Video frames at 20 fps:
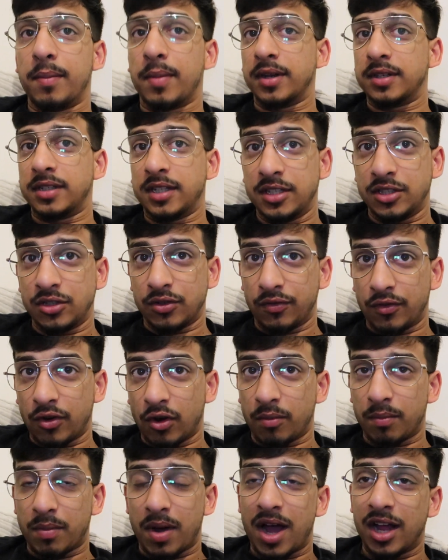bad deeds you've
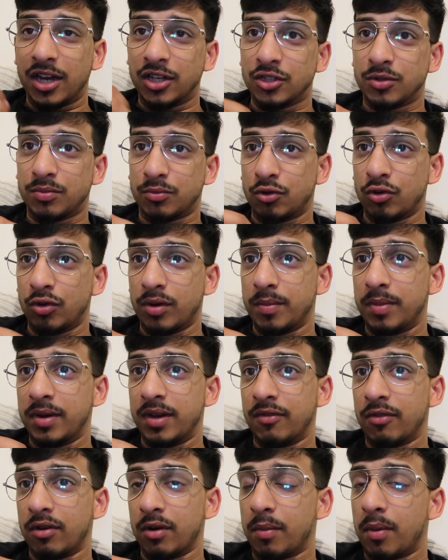done. But I just truly
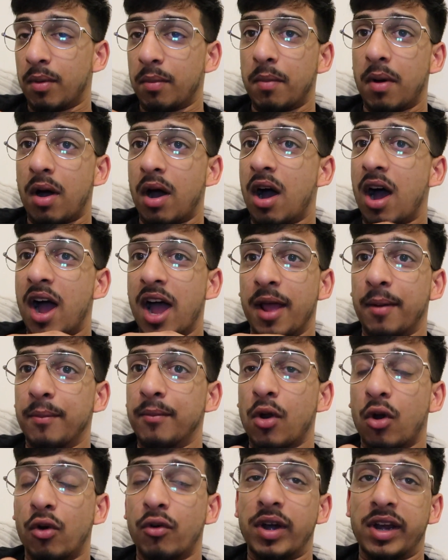believe from the bottom of my heart I am
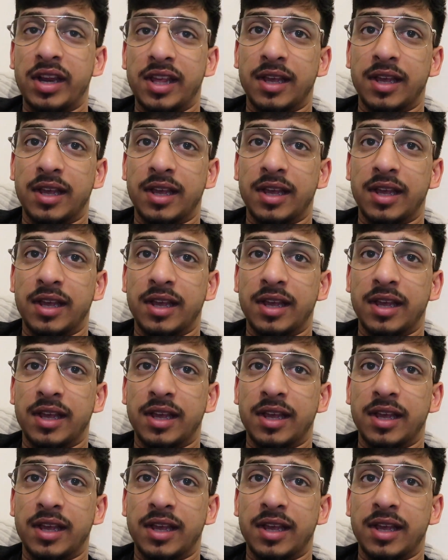not ready